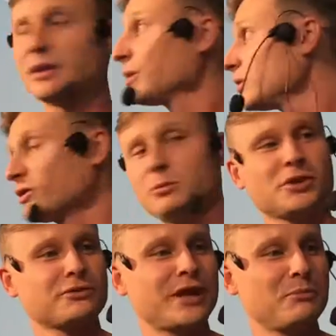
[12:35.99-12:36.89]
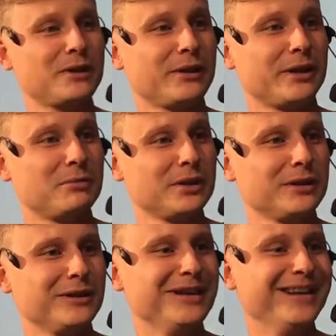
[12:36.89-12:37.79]
Oh, so much for that build-up.
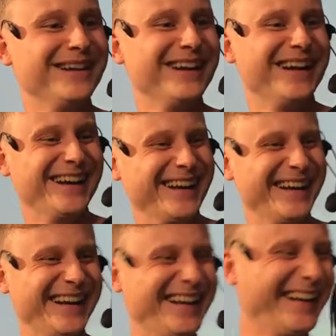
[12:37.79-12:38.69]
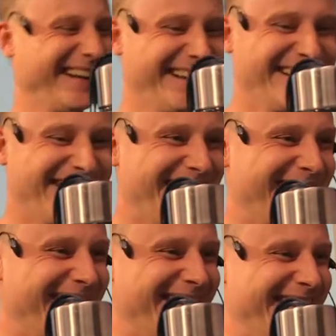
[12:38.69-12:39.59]
Okay,
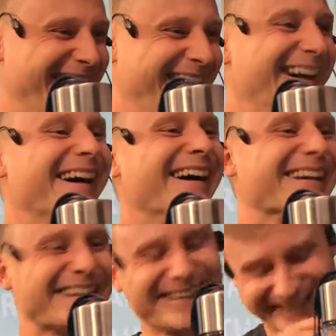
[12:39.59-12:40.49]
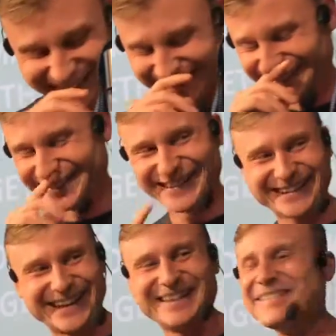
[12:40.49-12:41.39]
I'll do it like
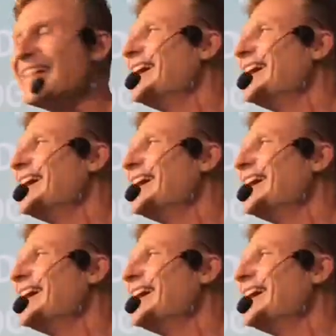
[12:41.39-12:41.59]
that.